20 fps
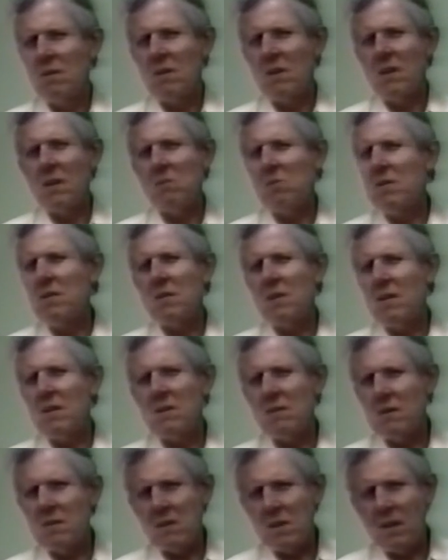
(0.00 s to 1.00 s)
They wouldn't
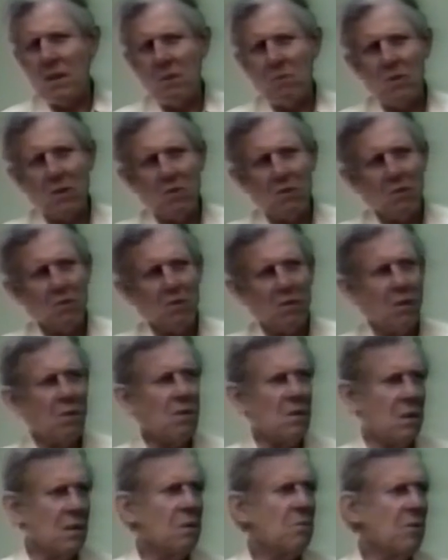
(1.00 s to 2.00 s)
understand what you're
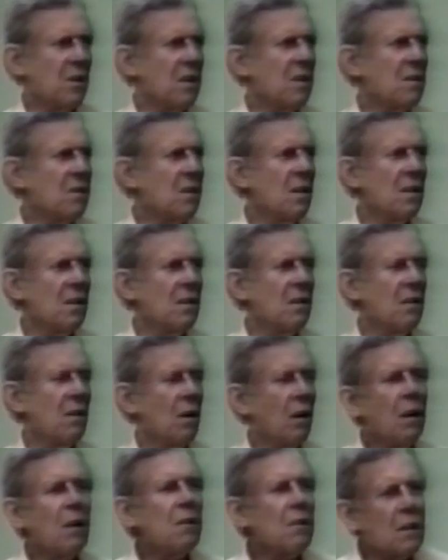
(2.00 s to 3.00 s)
talking about. They
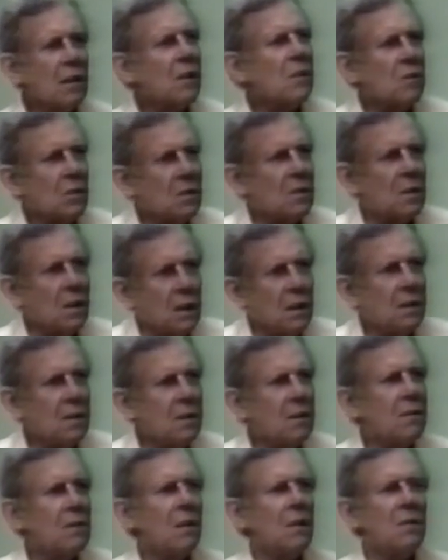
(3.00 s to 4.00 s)
hardly
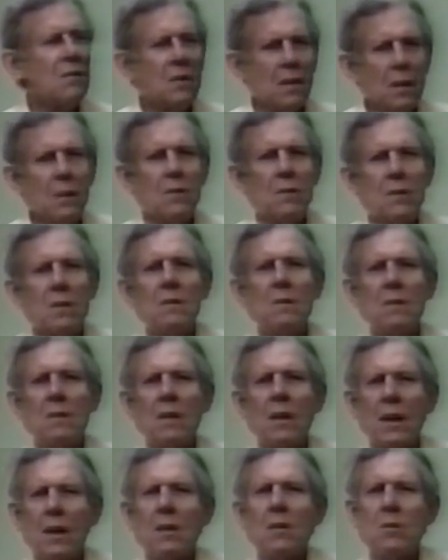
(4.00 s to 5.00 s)
understand a
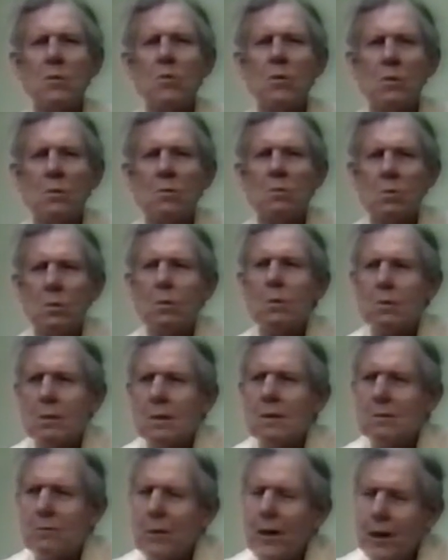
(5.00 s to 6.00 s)
decent attitude toward
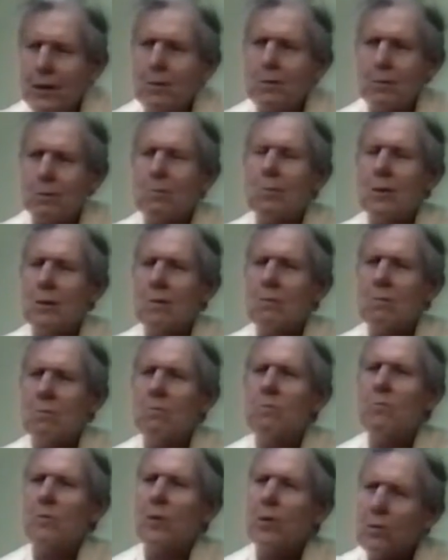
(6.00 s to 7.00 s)
the environment
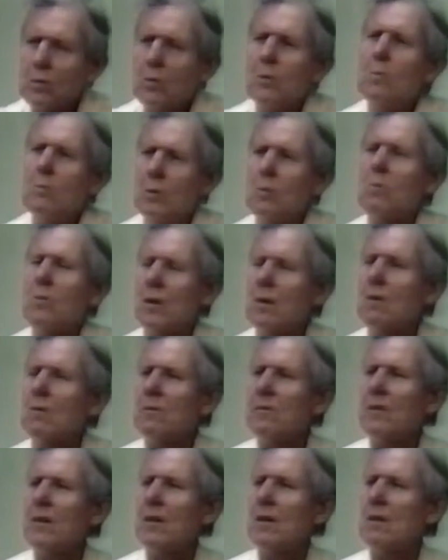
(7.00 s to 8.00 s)
for human
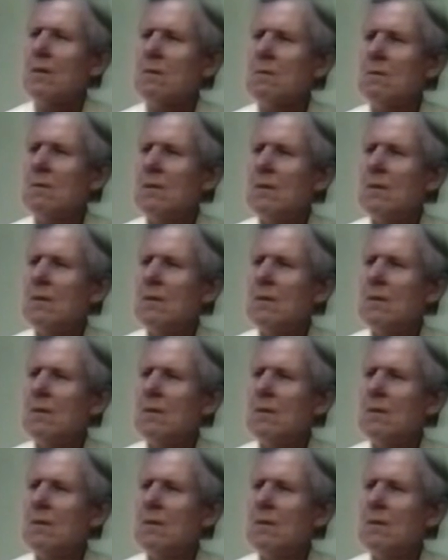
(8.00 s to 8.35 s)
welfare.